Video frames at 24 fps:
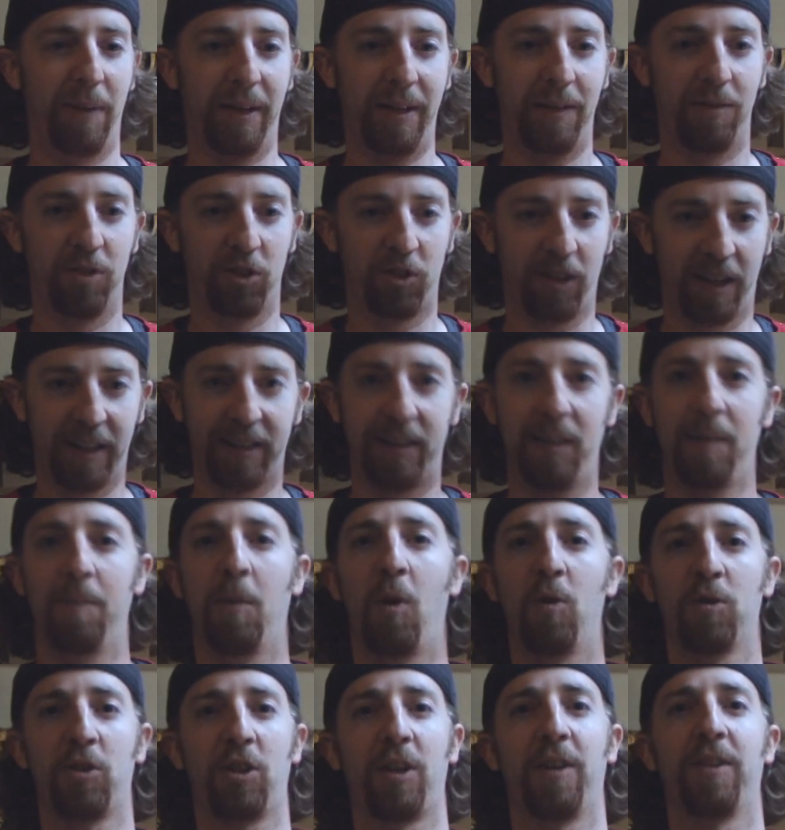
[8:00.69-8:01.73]
but it was like the
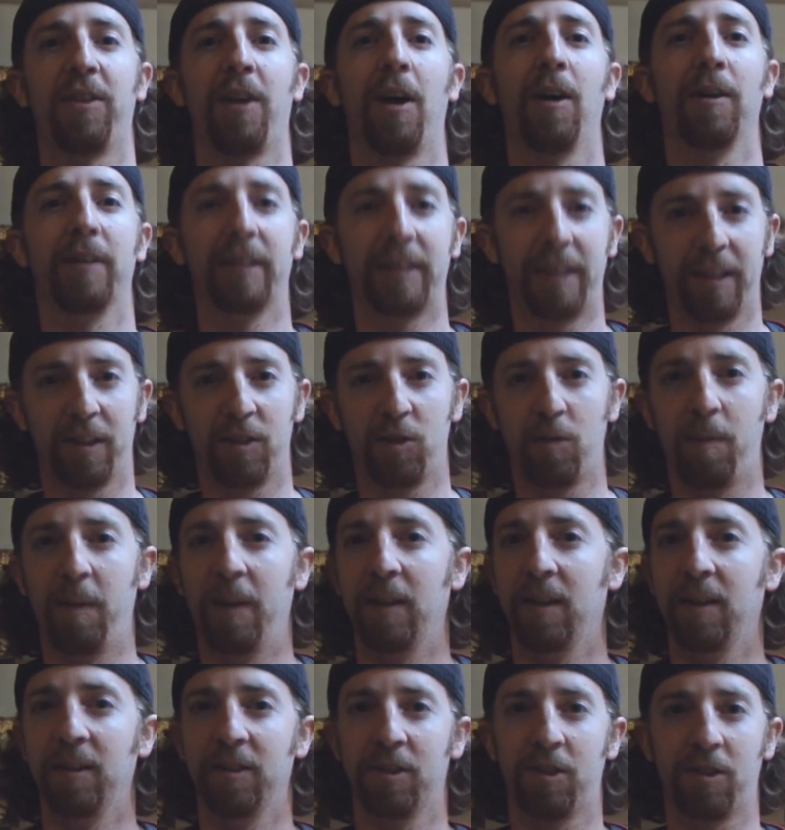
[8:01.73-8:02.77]
most cathartic
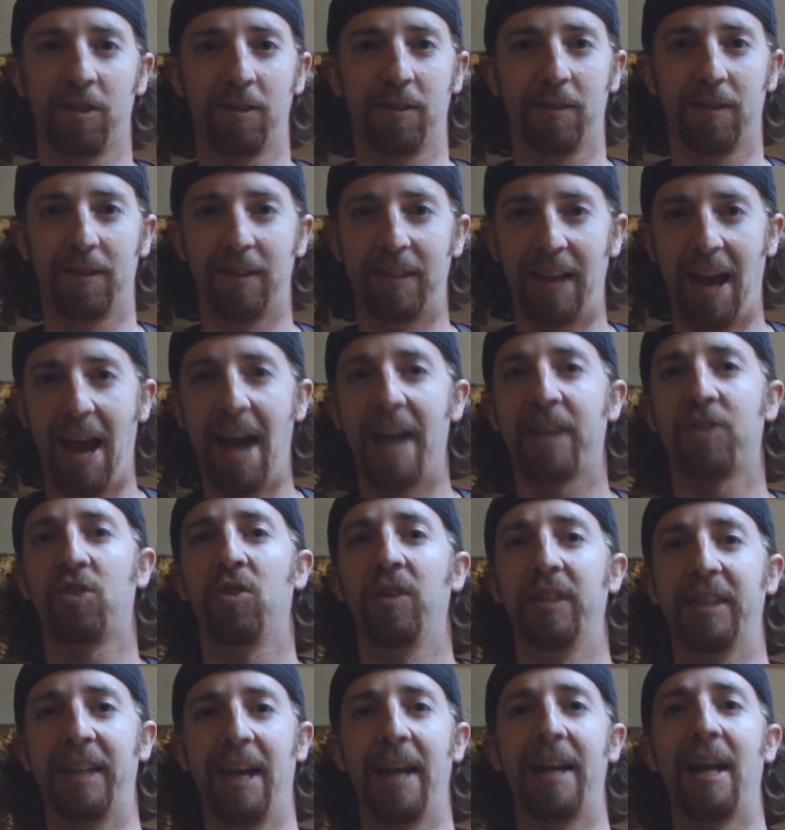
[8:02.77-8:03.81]
experience to
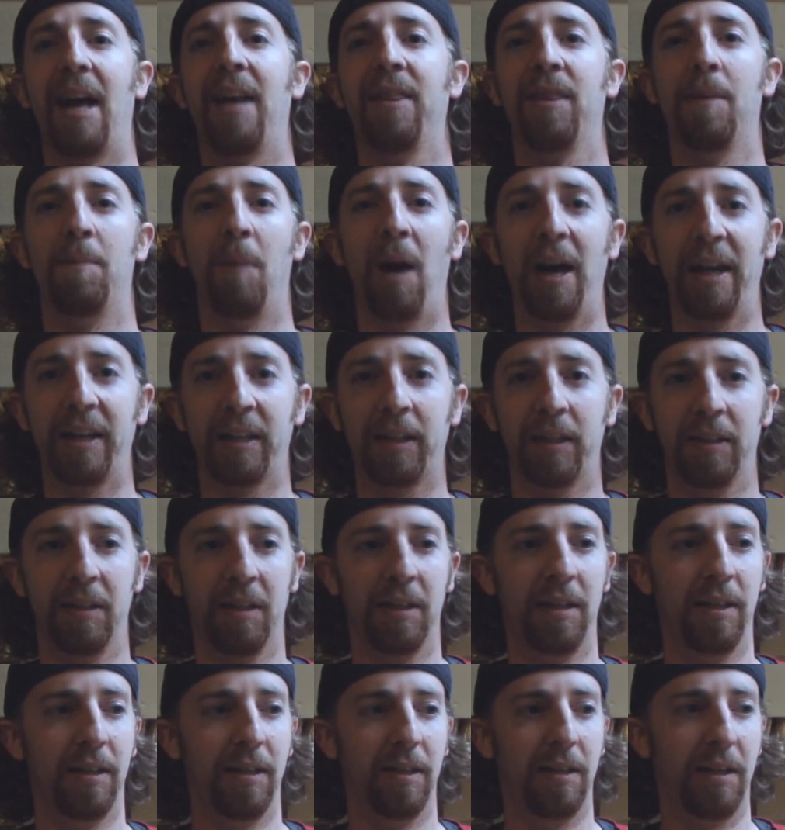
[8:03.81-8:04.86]
actually get on the mic
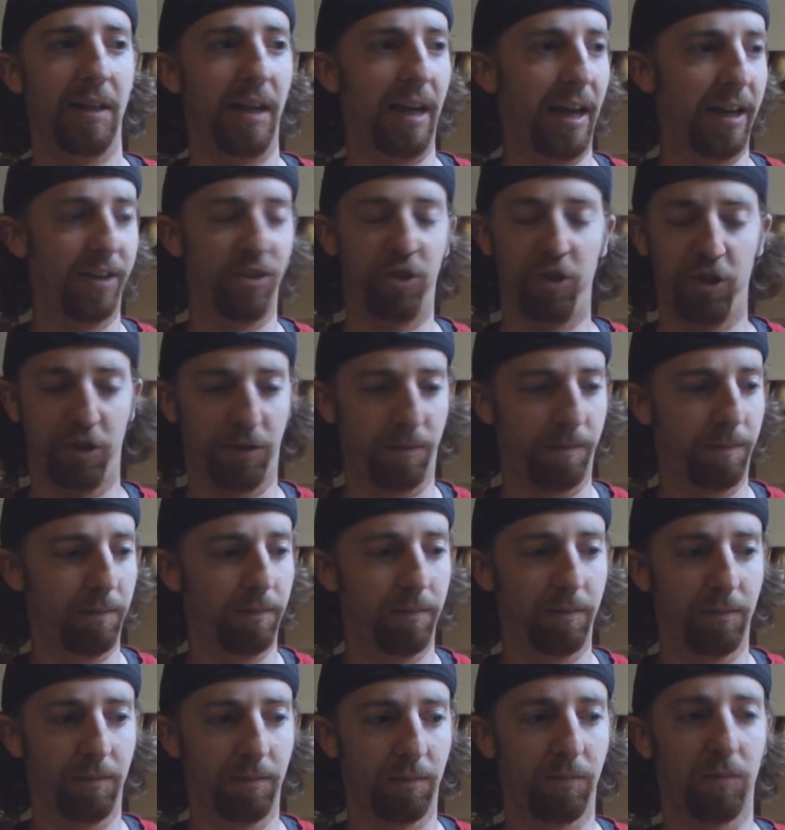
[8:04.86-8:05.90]
and just
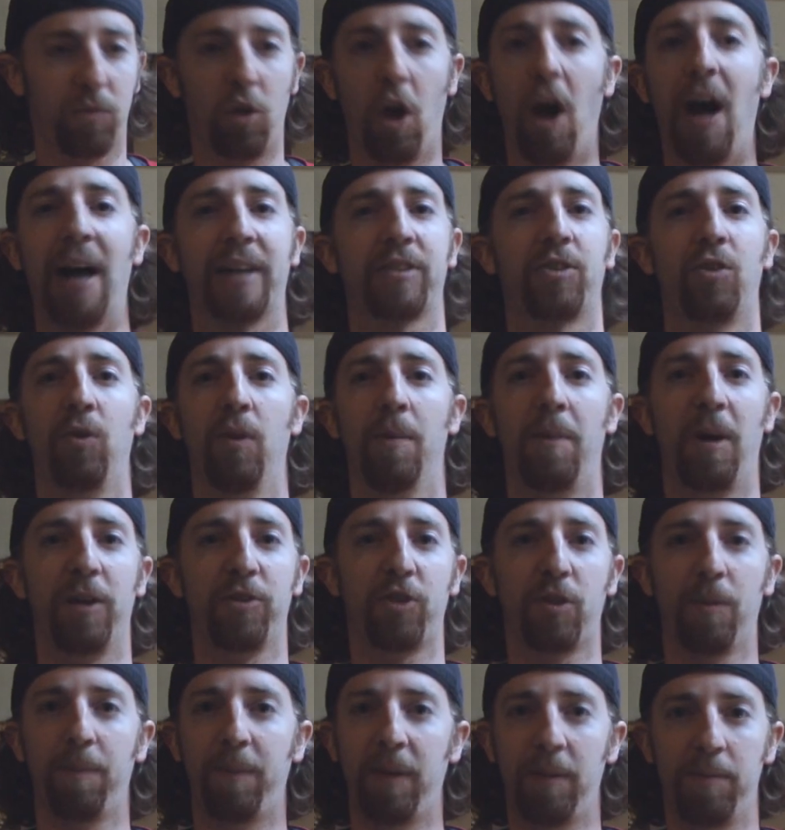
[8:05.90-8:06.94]
talk to a
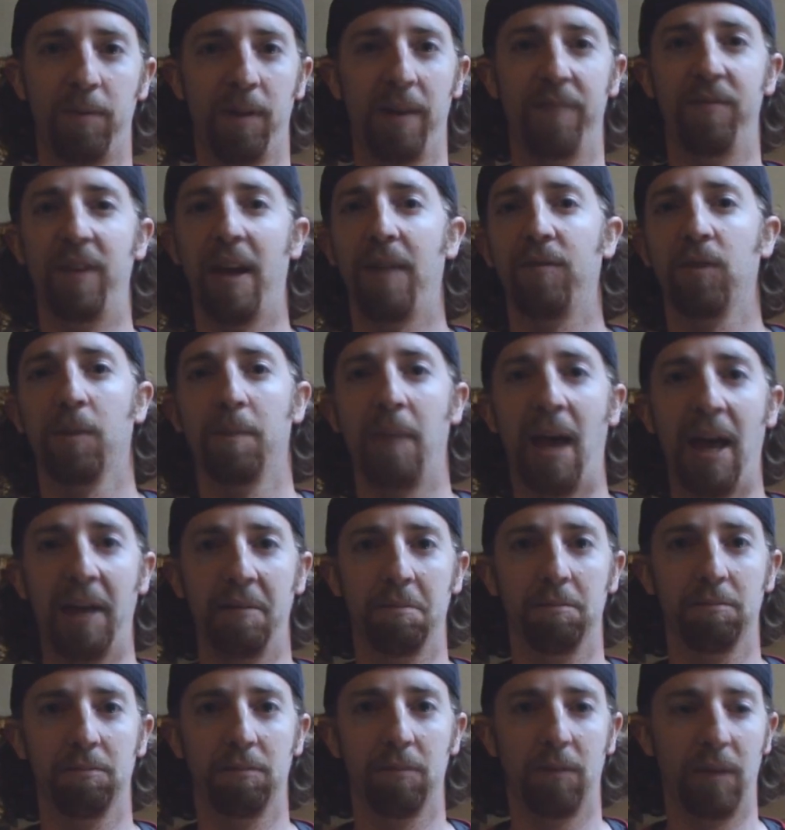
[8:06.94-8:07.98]
bunch of people I've never
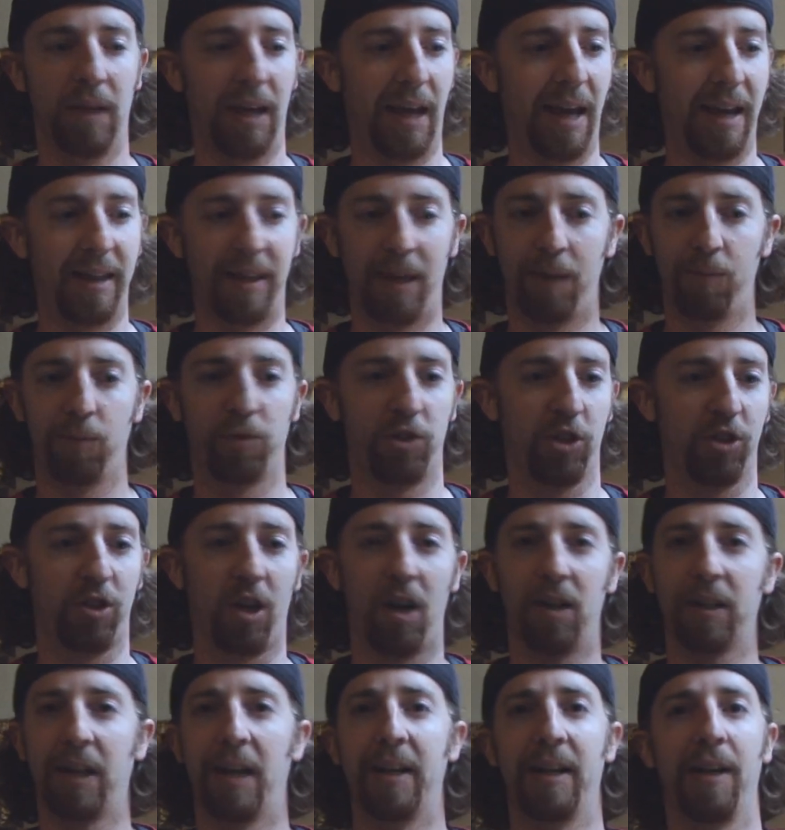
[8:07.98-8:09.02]
met, and they
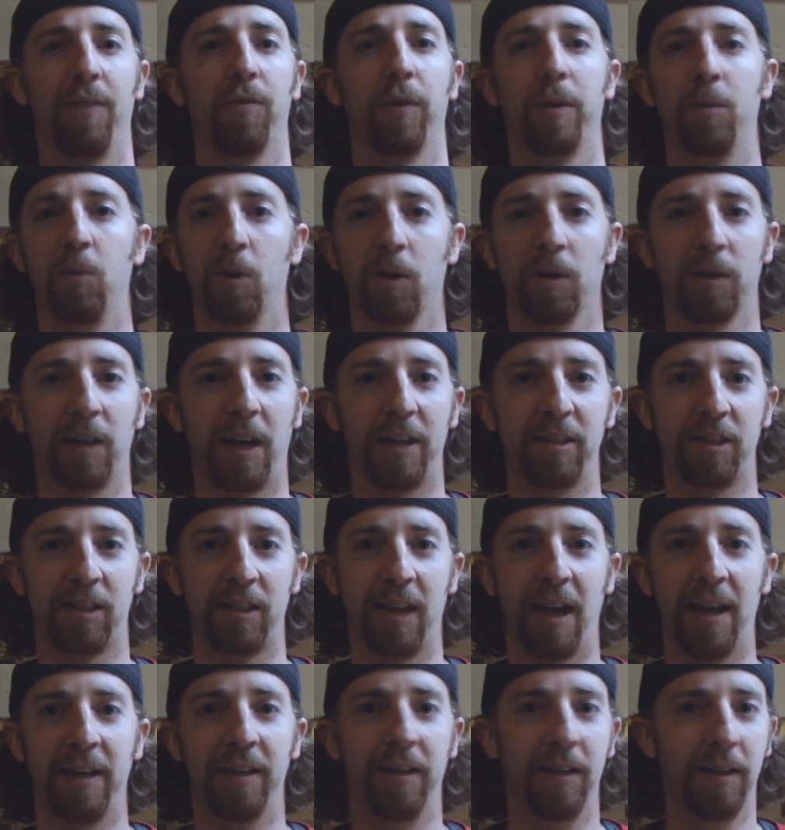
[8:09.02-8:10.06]
just hung on every word I
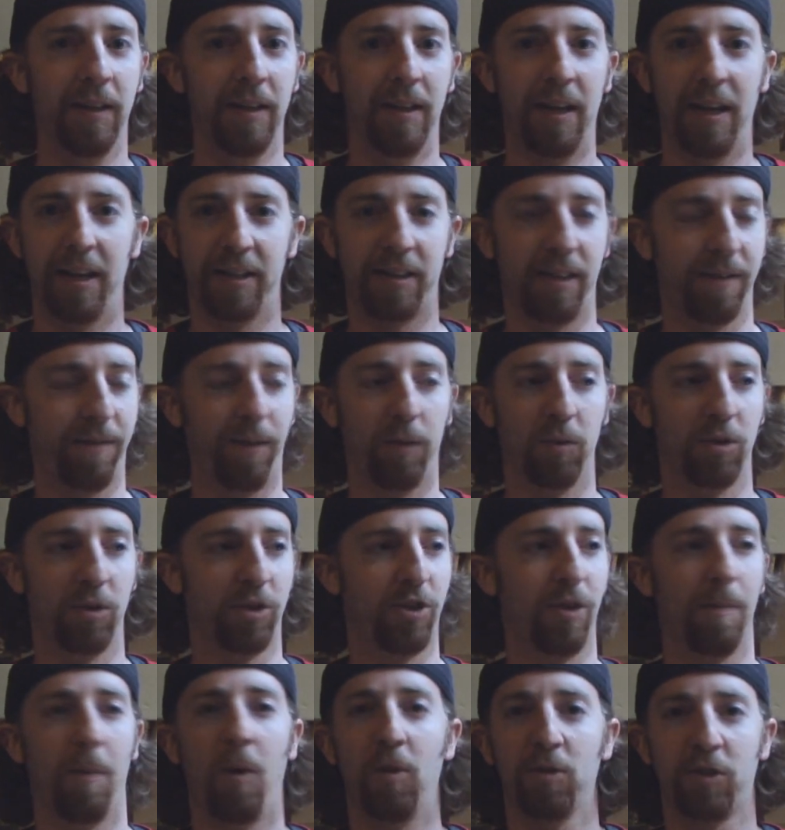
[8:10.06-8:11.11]
said as if it
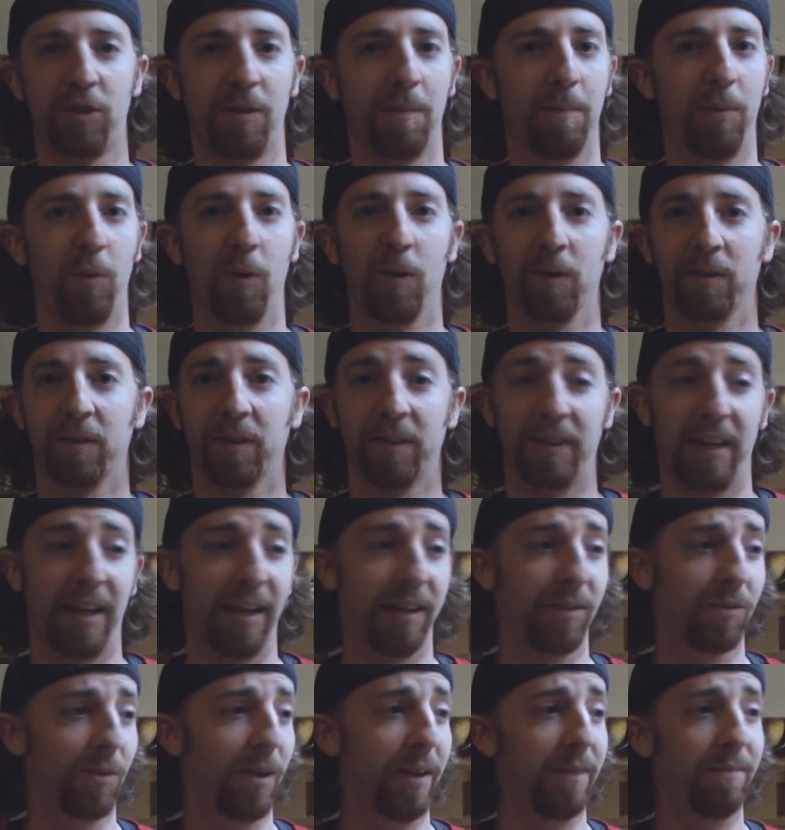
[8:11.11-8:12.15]
was the most important
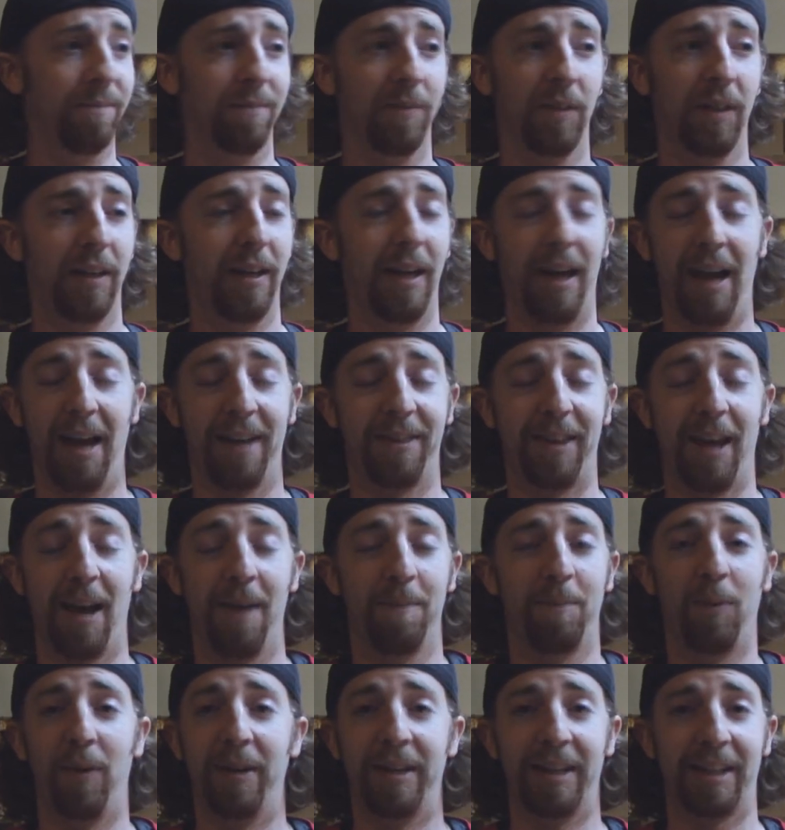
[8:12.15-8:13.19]
thing, when at
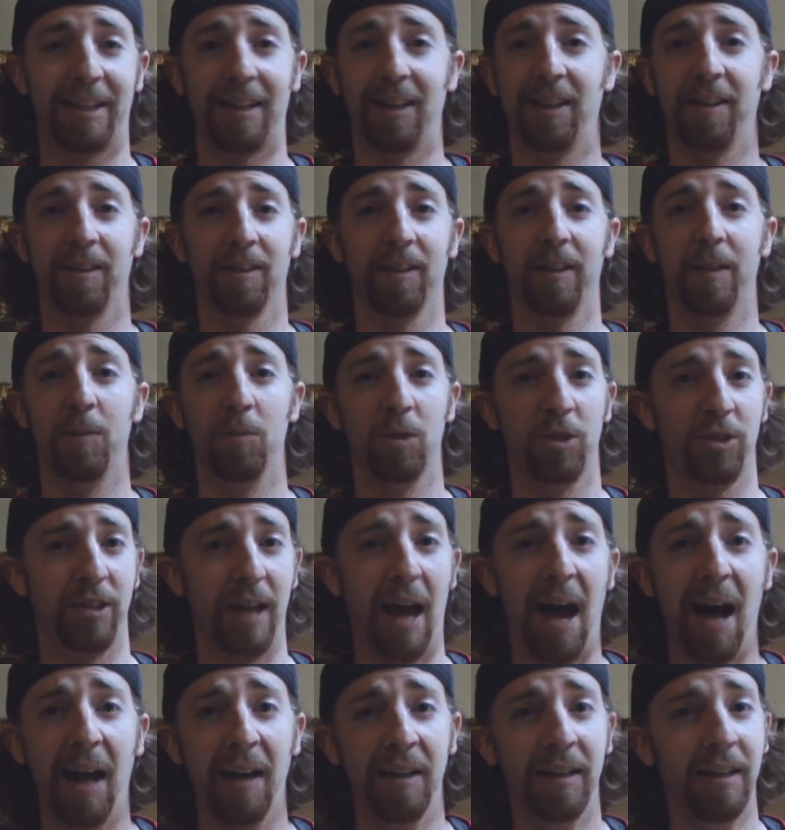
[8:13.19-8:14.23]
that point it clearly was
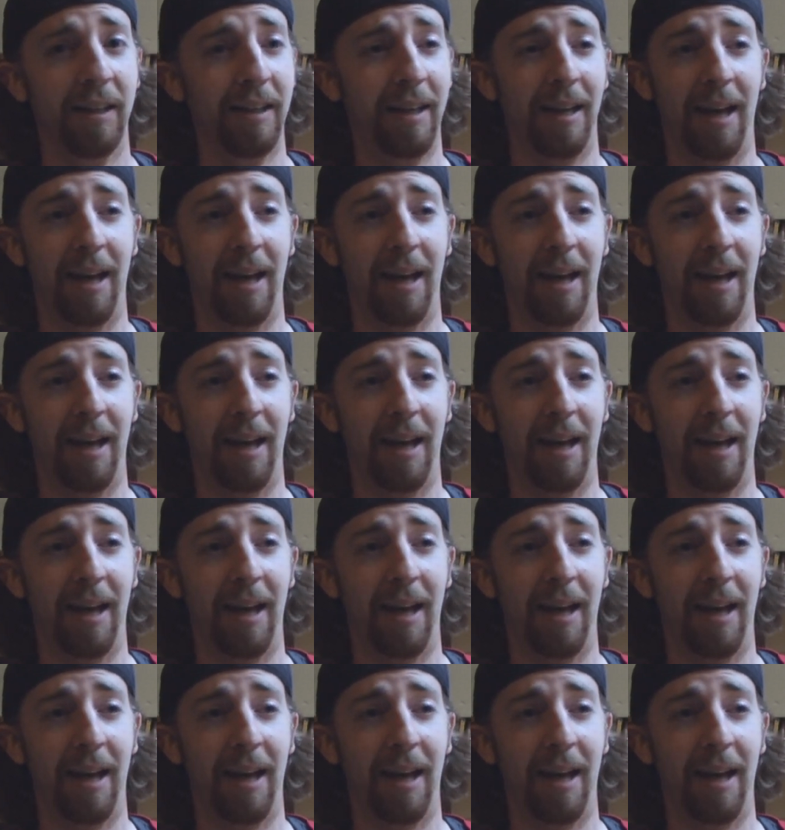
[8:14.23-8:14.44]
not.